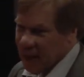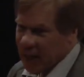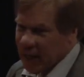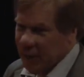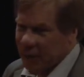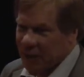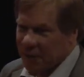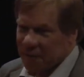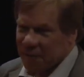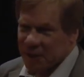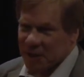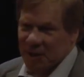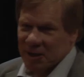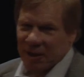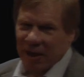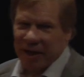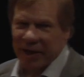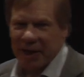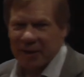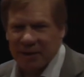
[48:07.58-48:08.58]
Now, when I first
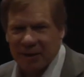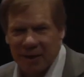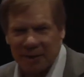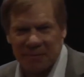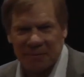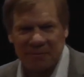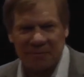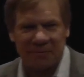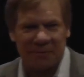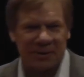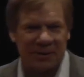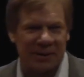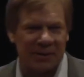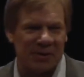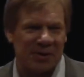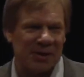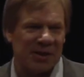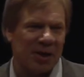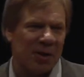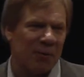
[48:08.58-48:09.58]
saw it, I thought,
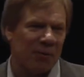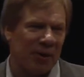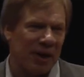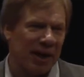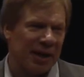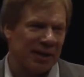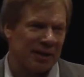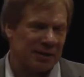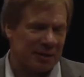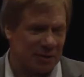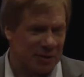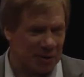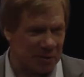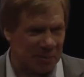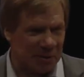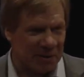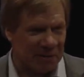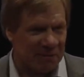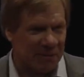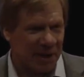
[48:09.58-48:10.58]
there's no way this could
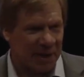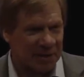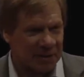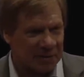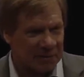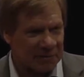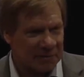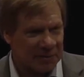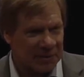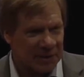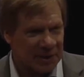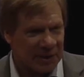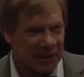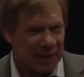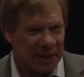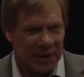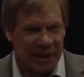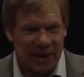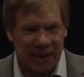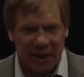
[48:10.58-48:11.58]
be effective.
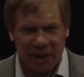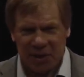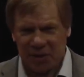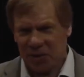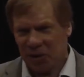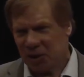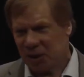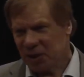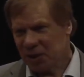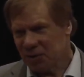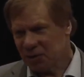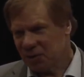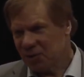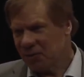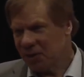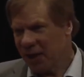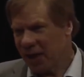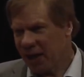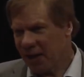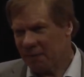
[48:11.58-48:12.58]
It took you two
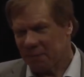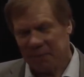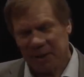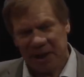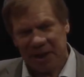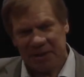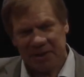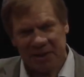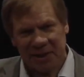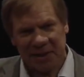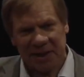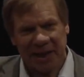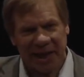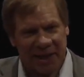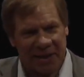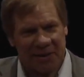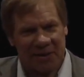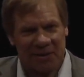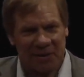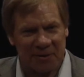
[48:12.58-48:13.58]
and a half minutes to
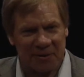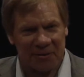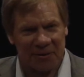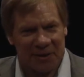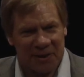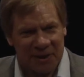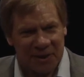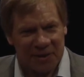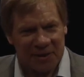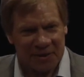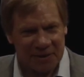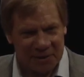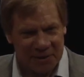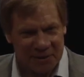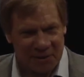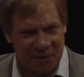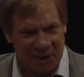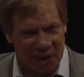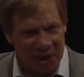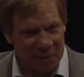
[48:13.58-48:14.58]
get to
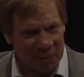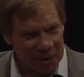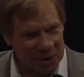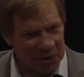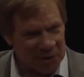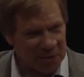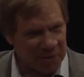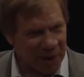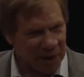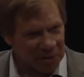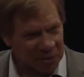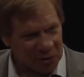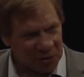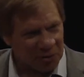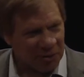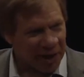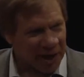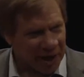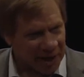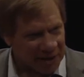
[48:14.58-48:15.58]
images about the
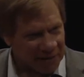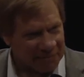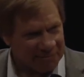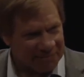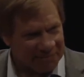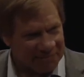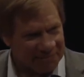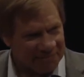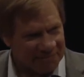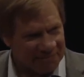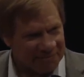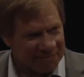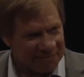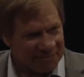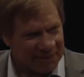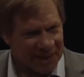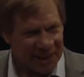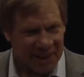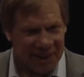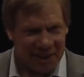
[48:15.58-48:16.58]
train.
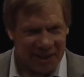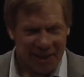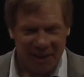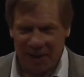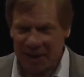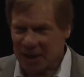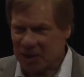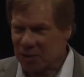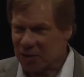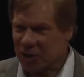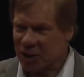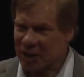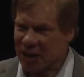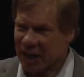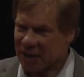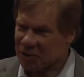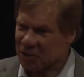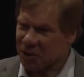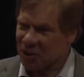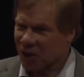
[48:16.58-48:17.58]
And then you didn't
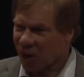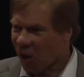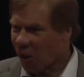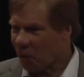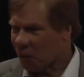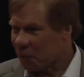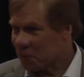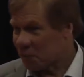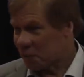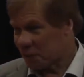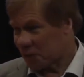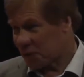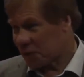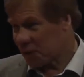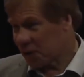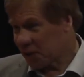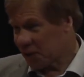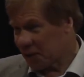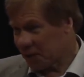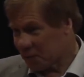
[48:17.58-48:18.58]
actually know it was for
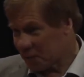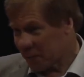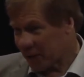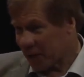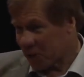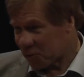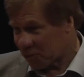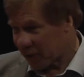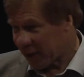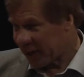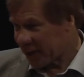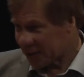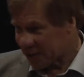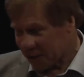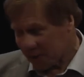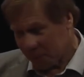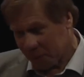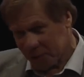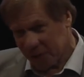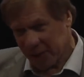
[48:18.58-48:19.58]
certain it was about a train
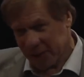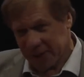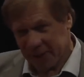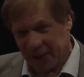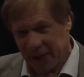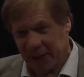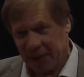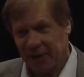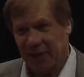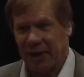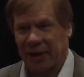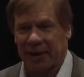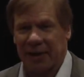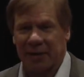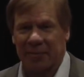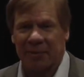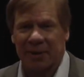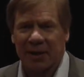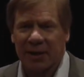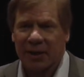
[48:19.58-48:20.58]
until they put that tagline up.